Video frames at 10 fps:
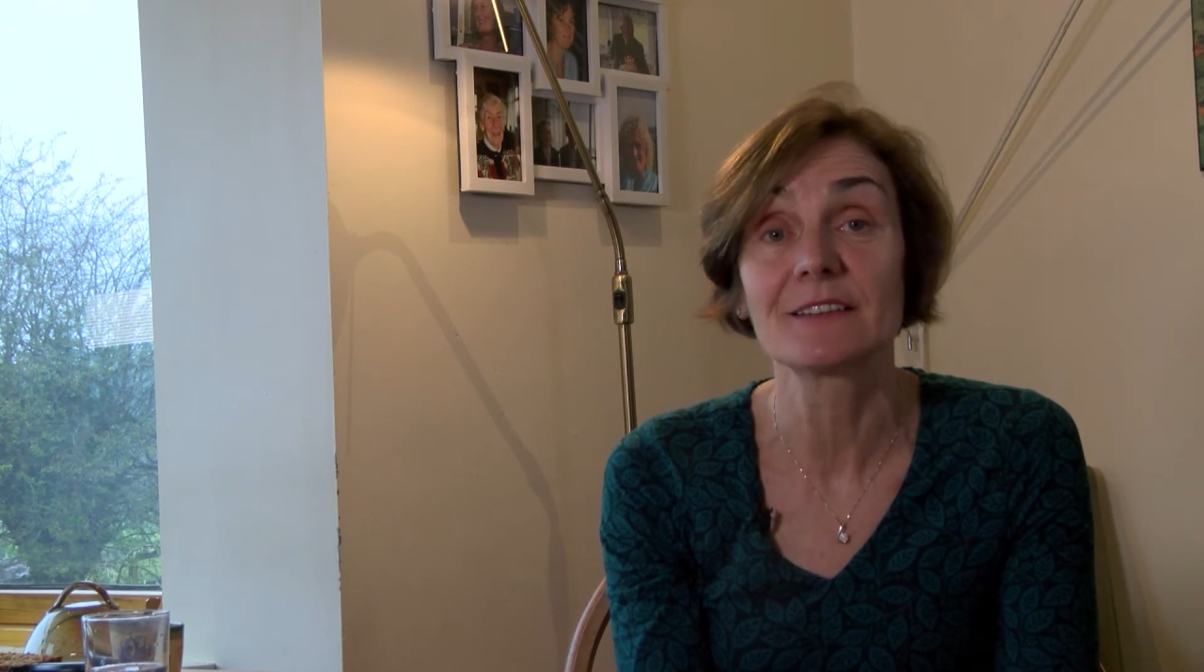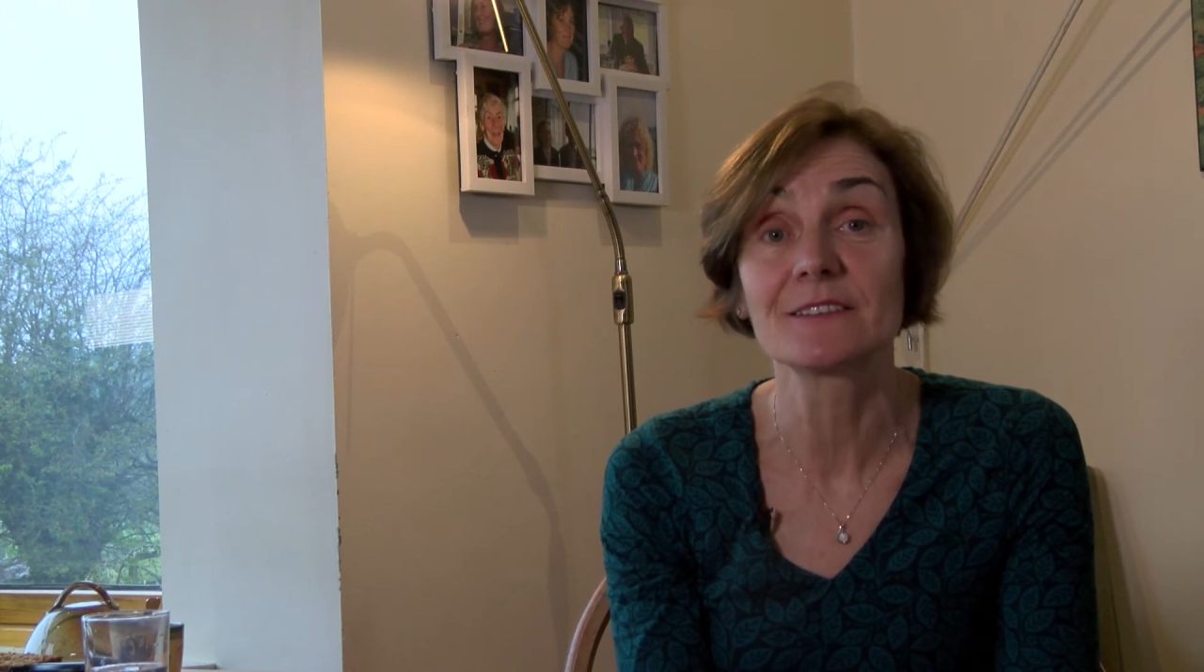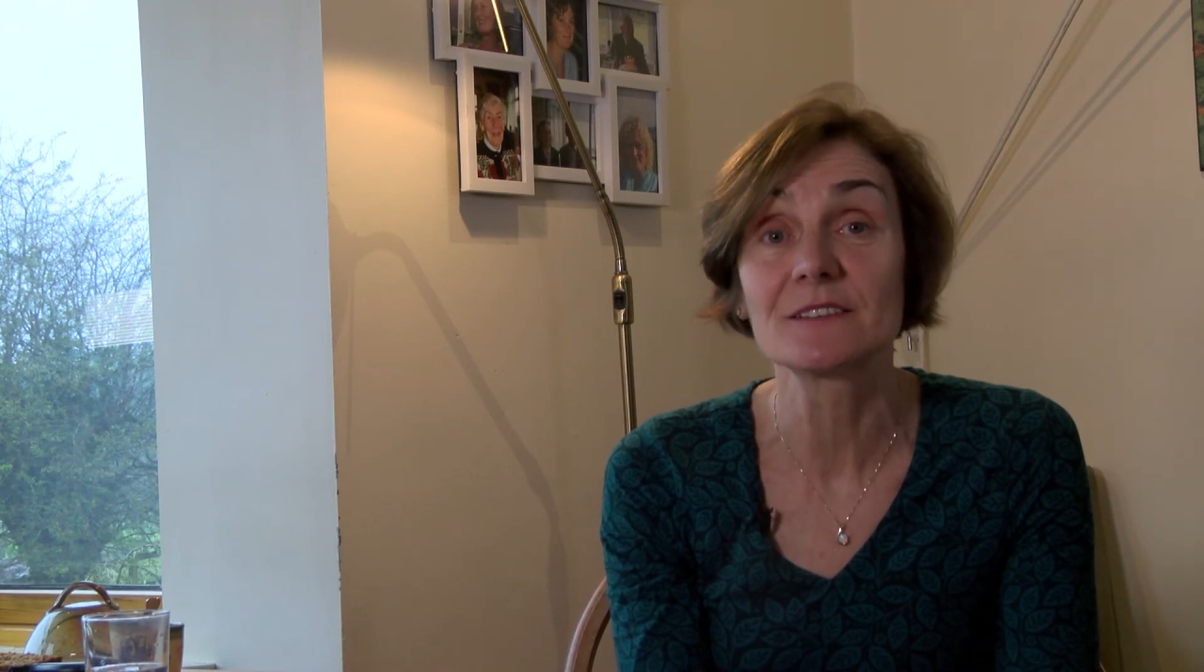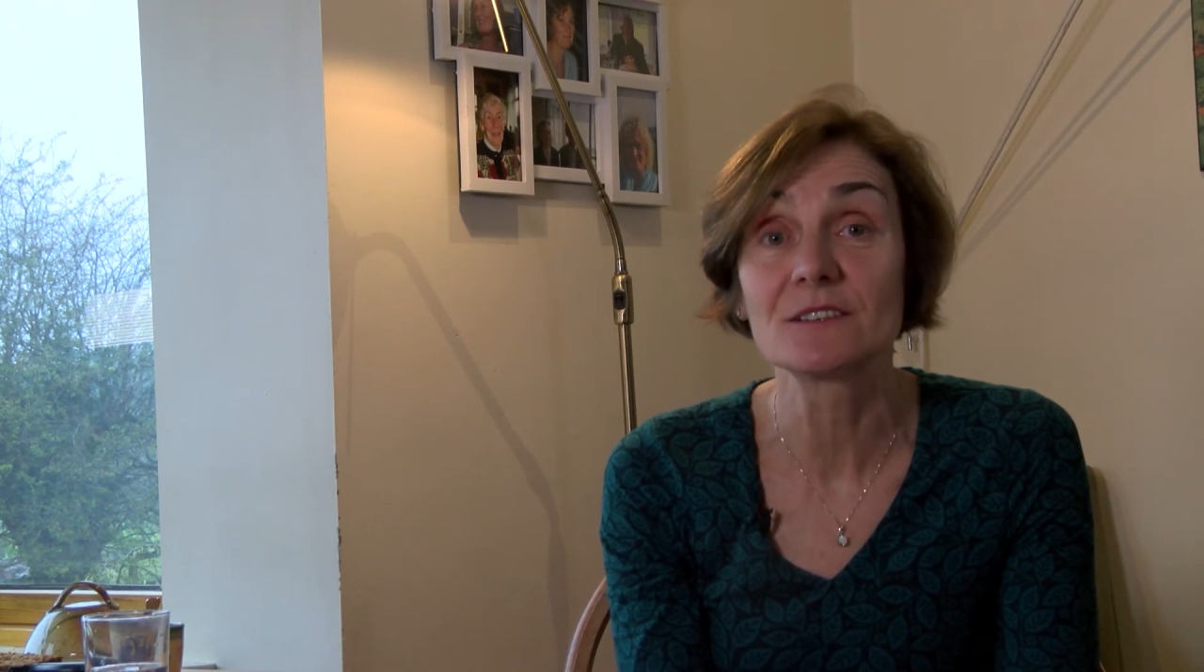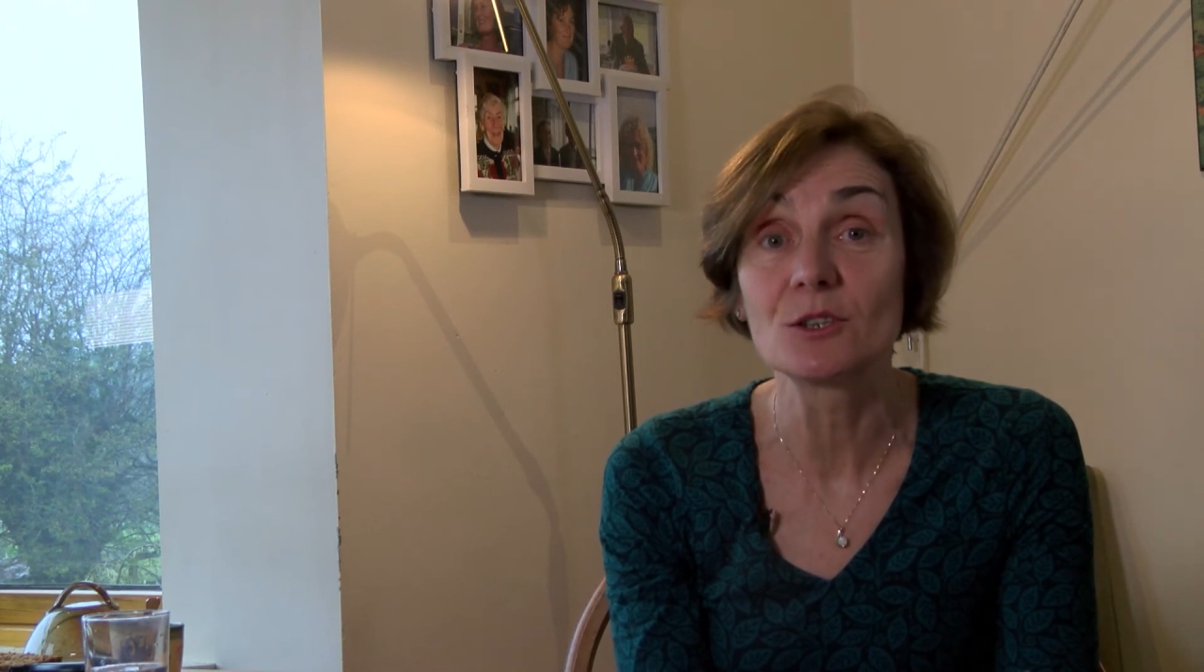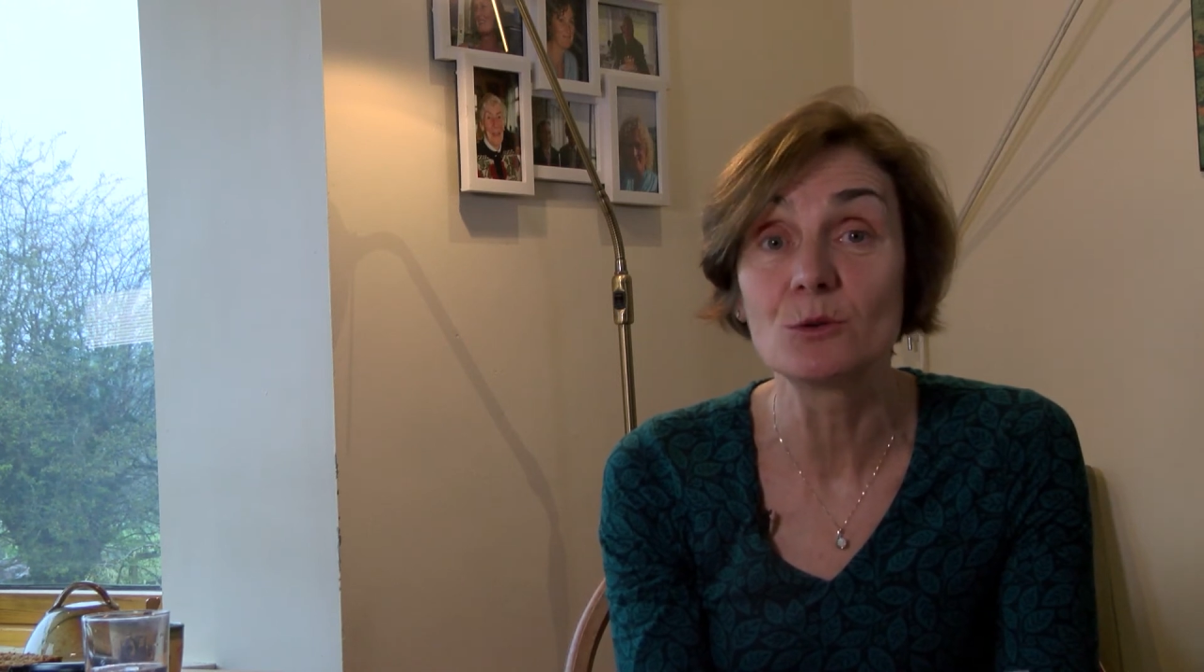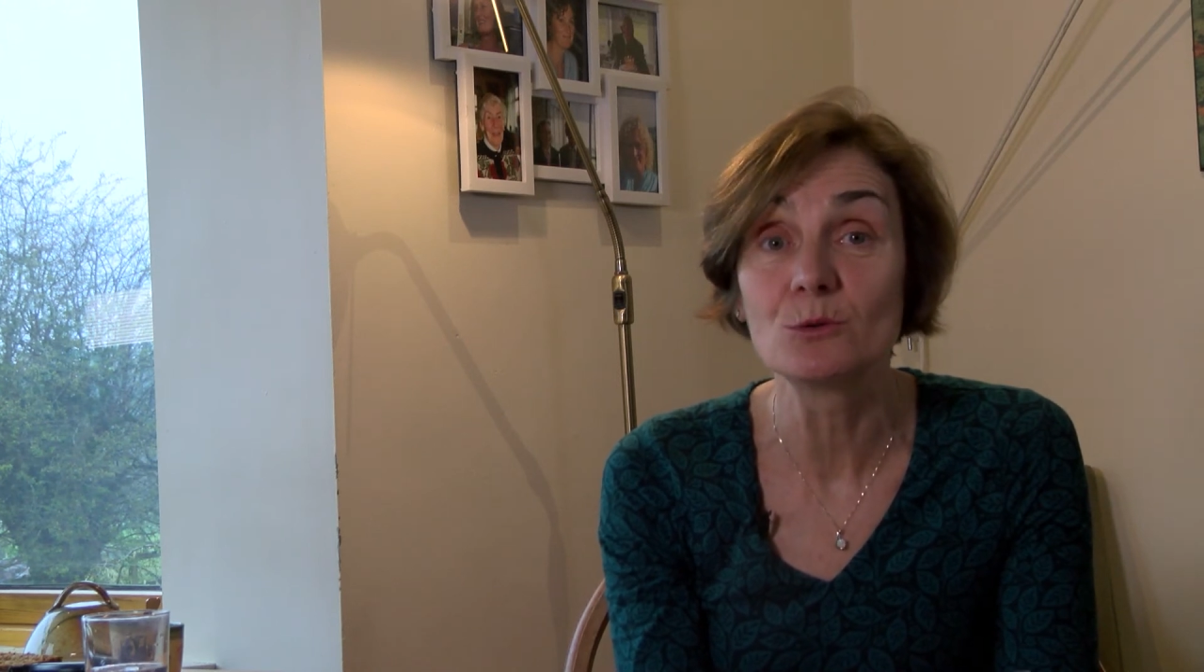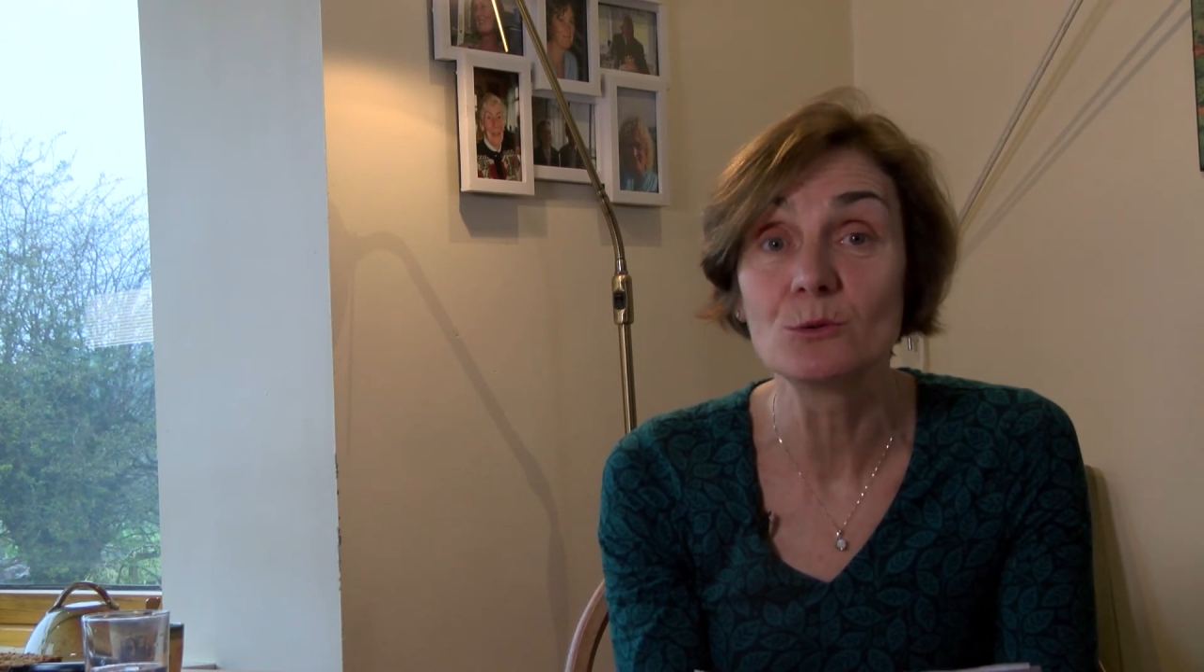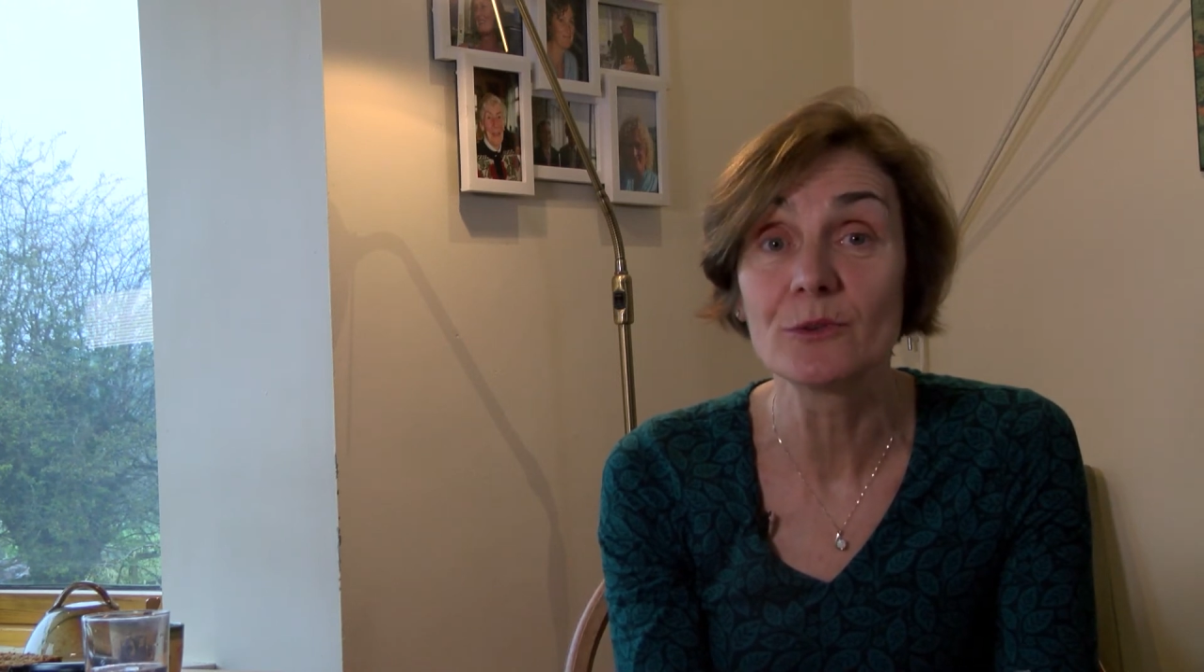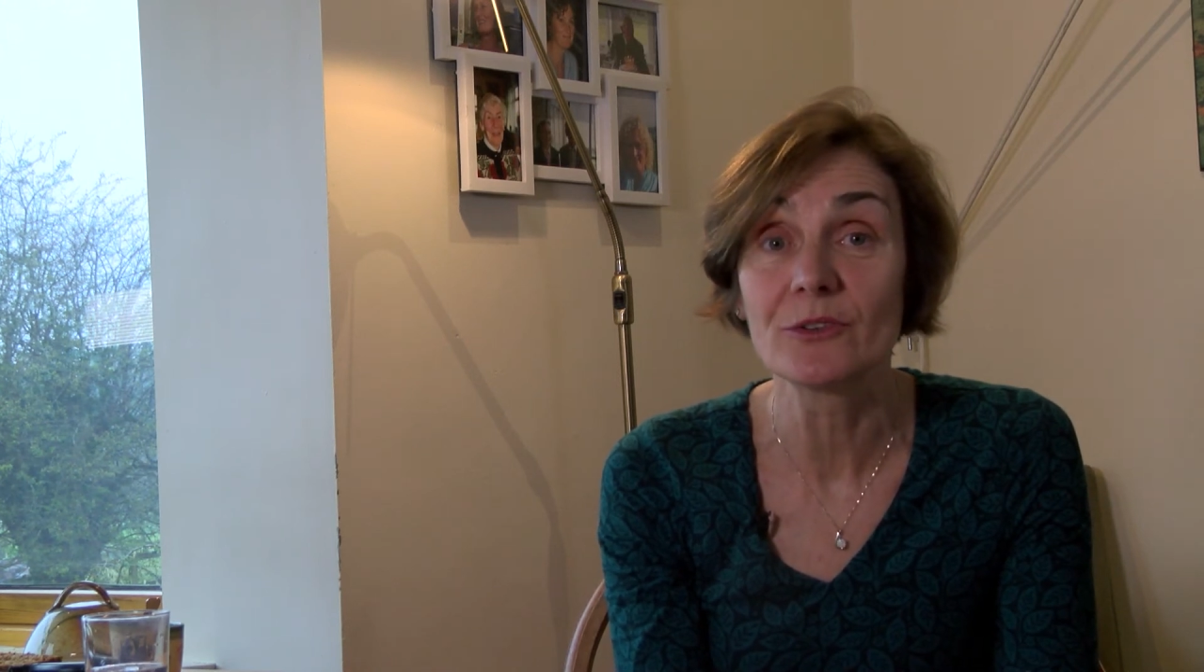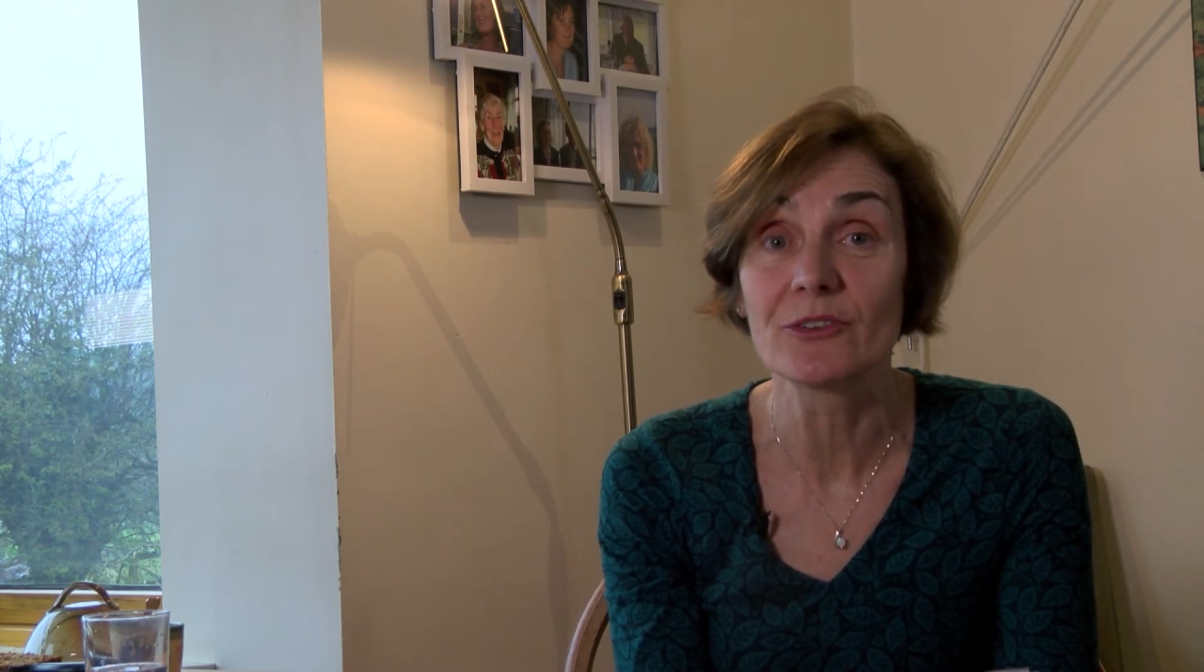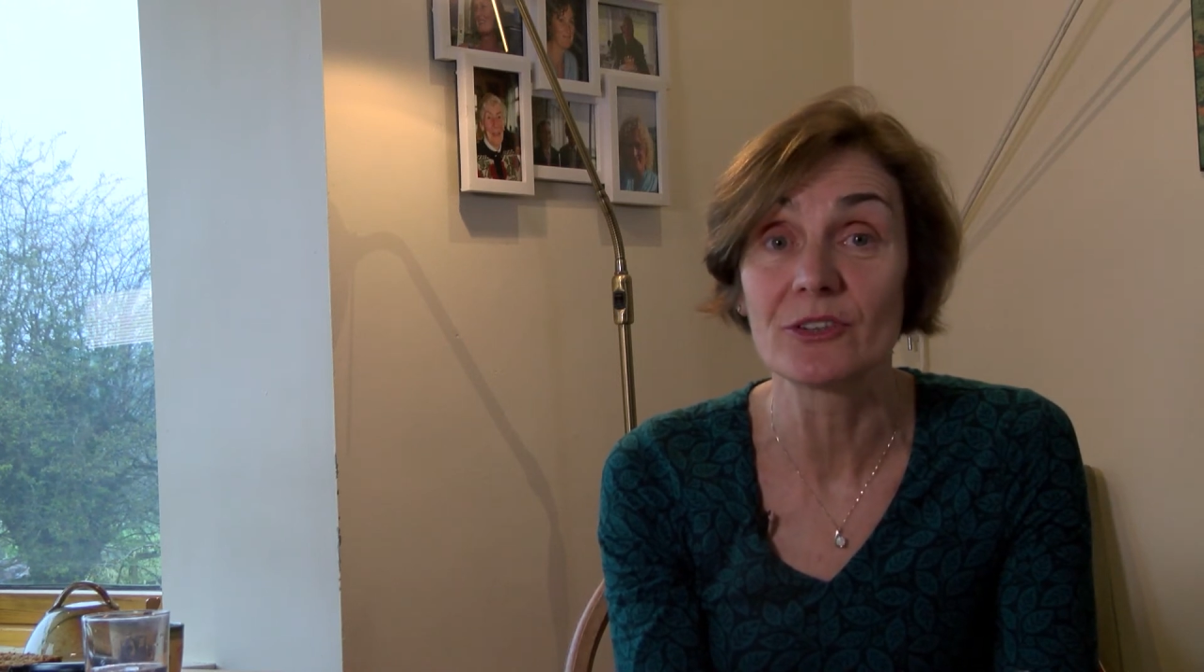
stones